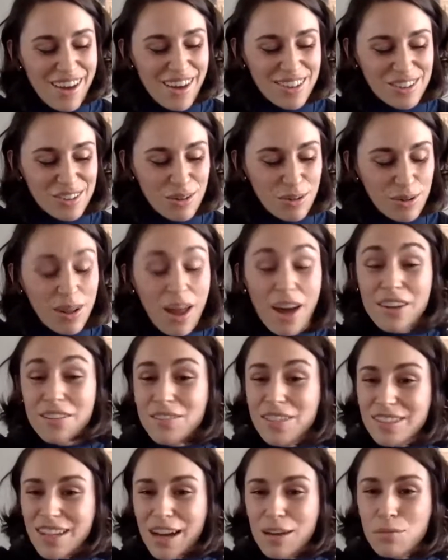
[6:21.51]
So a lot of
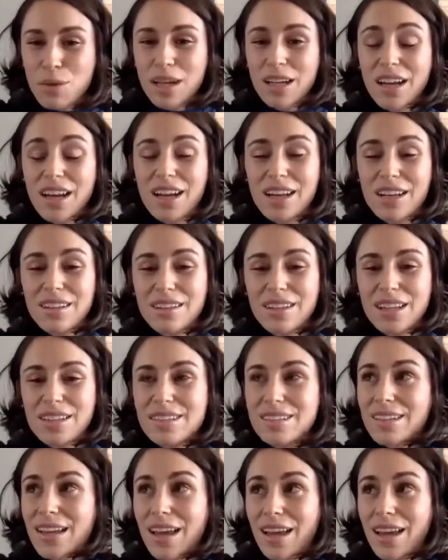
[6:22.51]
the time I get,
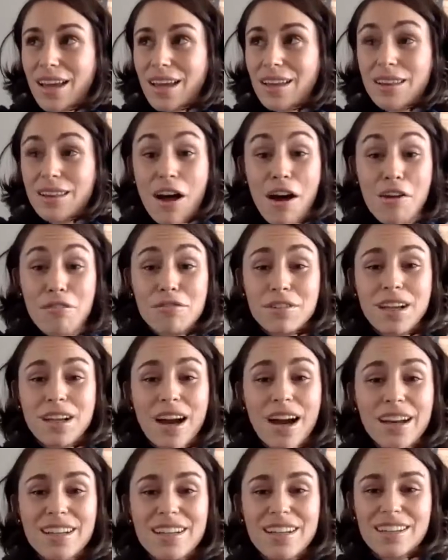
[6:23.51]
let's say, love and
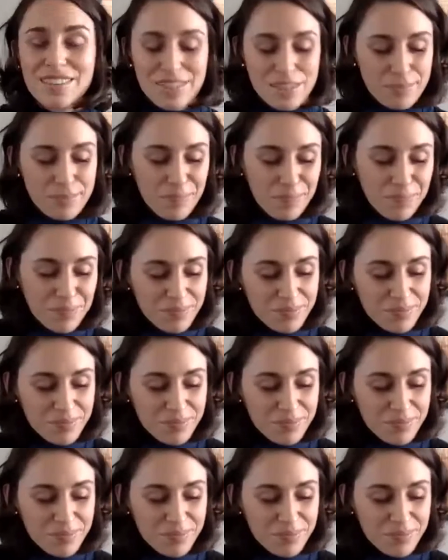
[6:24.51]
kindness.